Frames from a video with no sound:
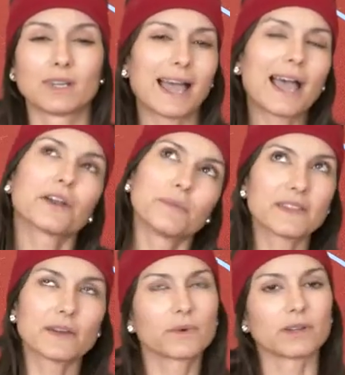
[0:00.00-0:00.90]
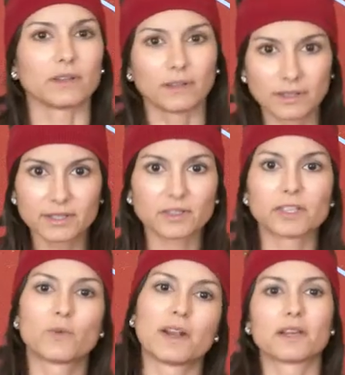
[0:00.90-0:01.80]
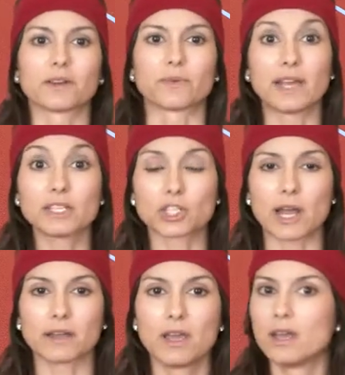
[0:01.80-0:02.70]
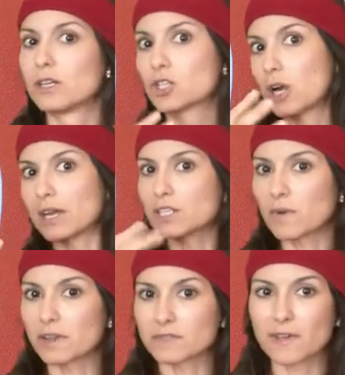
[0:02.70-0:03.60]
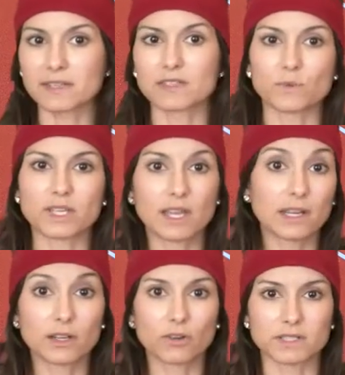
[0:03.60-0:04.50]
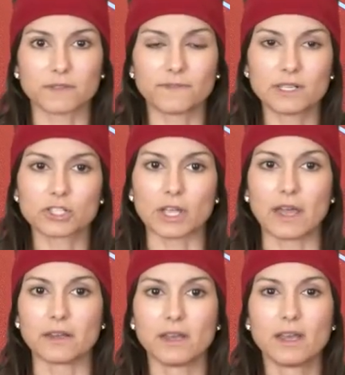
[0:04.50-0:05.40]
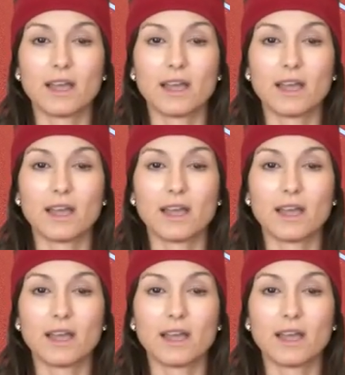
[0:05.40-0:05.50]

I don't mean that we're literally running on a racetrack, trying to run as fast as we can across a finish line.